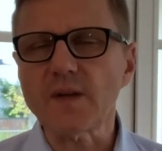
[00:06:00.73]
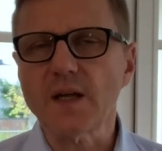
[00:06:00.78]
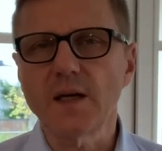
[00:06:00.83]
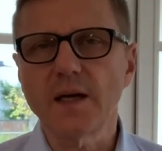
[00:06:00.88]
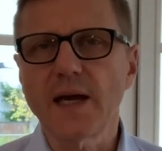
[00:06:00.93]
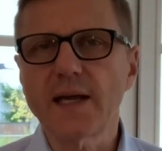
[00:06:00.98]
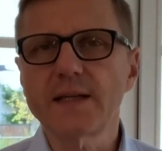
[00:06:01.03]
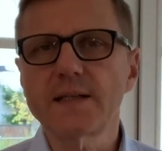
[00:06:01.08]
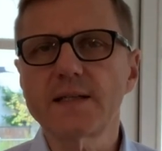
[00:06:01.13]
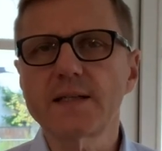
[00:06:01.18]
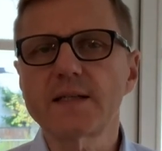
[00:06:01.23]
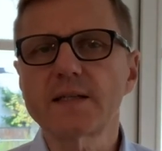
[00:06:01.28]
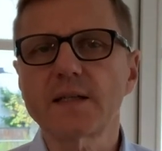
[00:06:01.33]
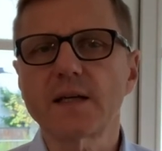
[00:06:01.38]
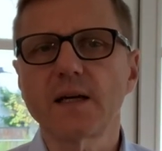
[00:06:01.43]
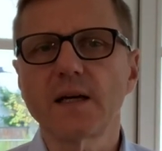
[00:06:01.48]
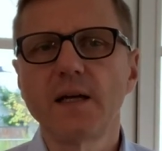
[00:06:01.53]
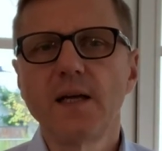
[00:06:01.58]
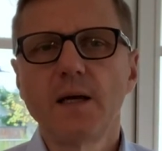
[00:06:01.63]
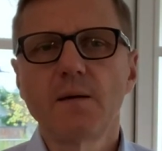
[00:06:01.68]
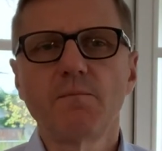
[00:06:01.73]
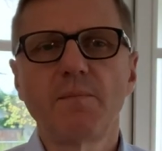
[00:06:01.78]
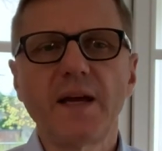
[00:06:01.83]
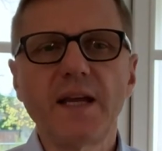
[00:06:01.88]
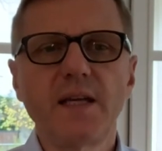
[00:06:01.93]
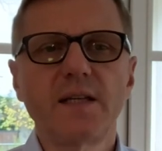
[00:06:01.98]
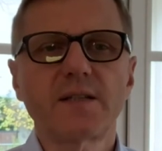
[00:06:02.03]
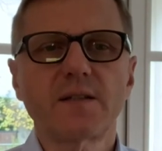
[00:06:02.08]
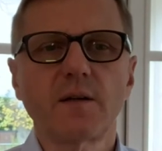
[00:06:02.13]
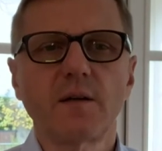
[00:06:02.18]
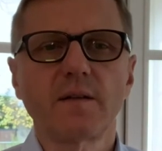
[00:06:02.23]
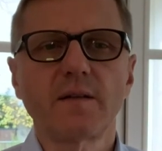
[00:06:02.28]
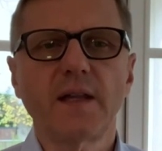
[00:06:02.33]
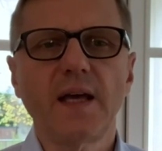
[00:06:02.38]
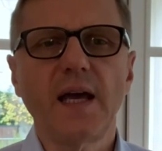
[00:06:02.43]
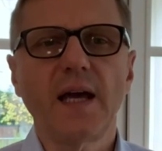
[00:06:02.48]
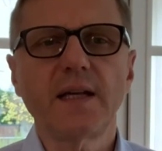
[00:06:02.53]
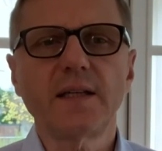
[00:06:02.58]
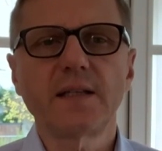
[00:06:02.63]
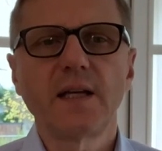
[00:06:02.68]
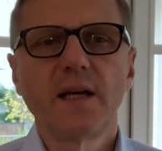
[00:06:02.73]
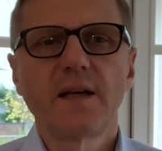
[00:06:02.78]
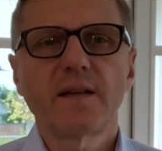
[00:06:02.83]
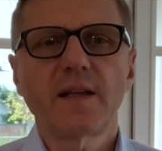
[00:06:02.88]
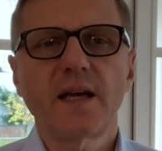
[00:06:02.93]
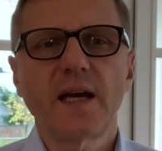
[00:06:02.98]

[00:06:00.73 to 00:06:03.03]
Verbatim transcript: And based on that, they